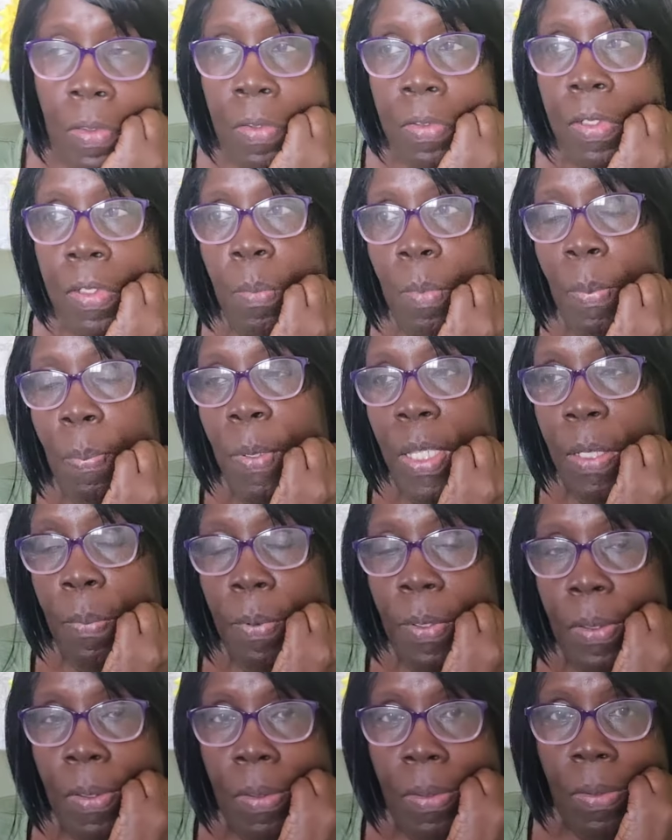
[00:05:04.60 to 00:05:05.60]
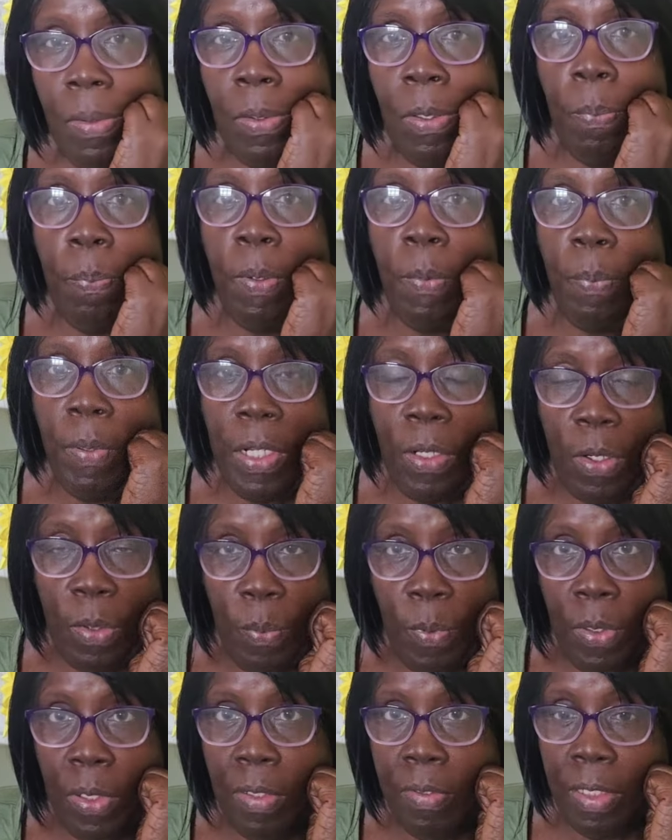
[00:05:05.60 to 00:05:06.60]
So my people, on a prepare
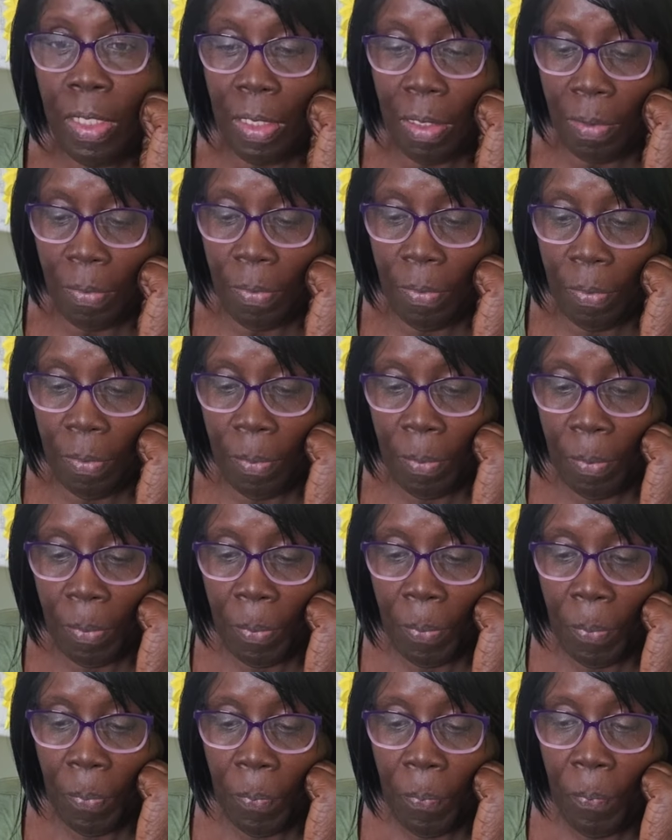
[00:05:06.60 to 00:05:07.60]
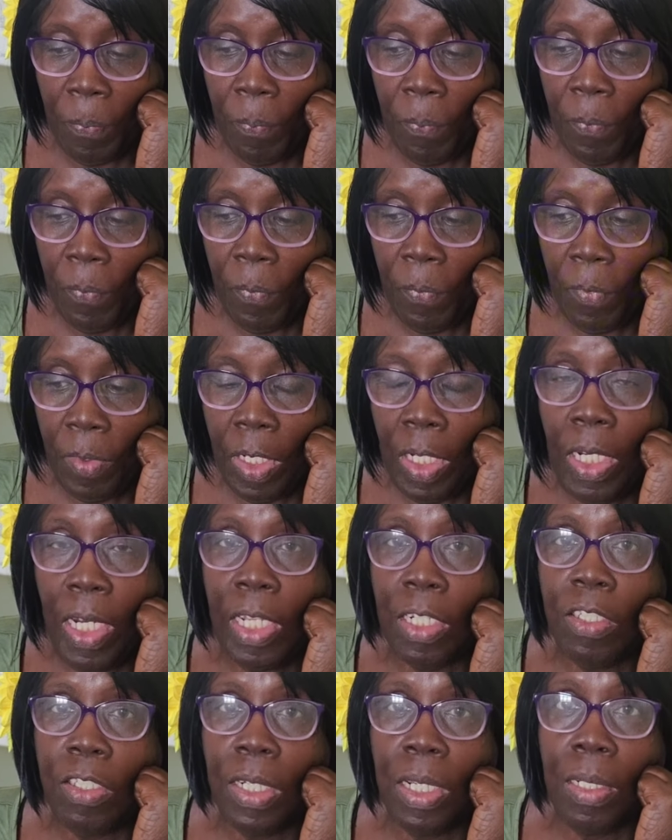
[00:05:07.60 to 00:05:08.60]
up on yourself.
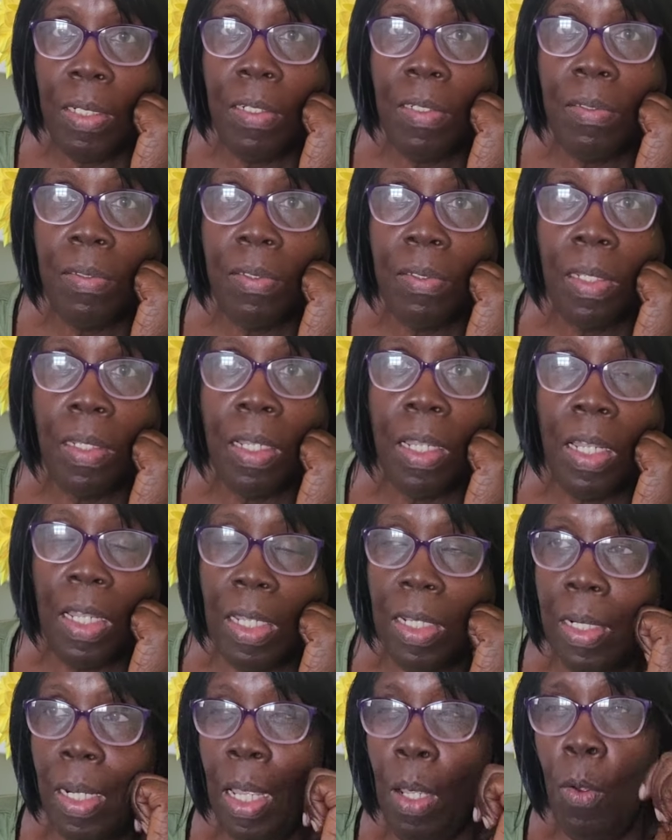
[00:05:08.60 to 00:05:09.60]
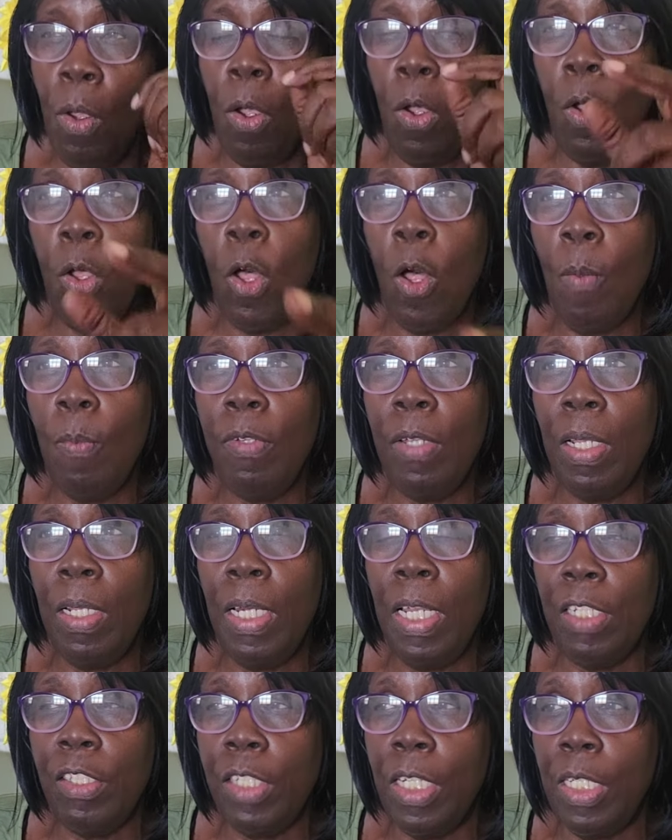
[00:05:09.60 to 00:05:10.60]
Election is on. How comes the
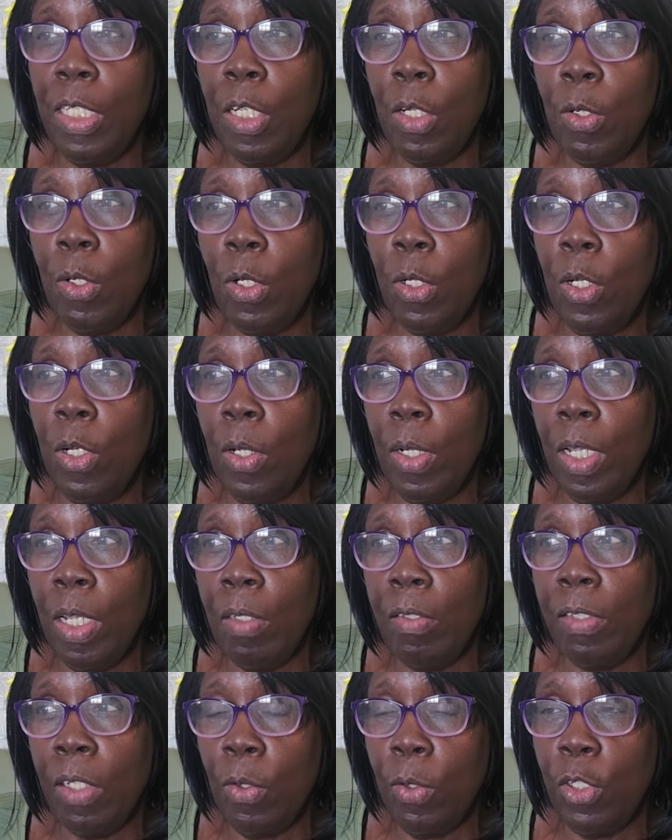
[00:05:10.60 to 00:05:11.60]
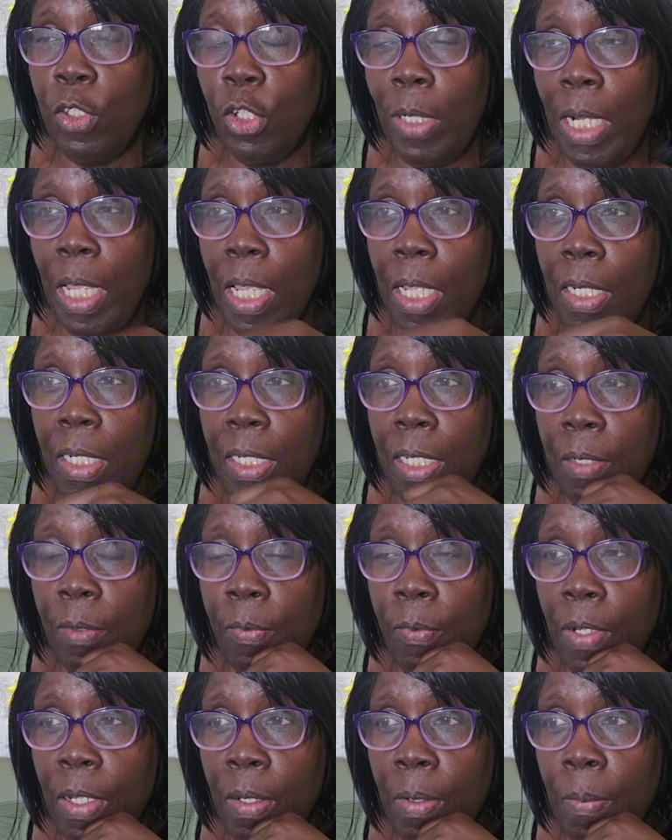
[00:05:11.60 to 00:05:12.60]
election they run down at South Trelawney yet
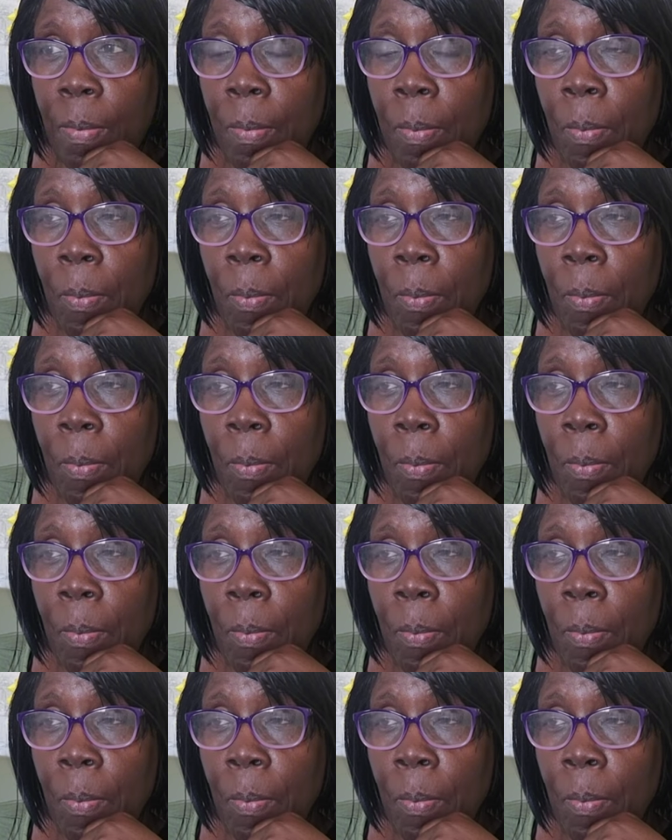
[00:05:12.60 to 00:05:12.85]
for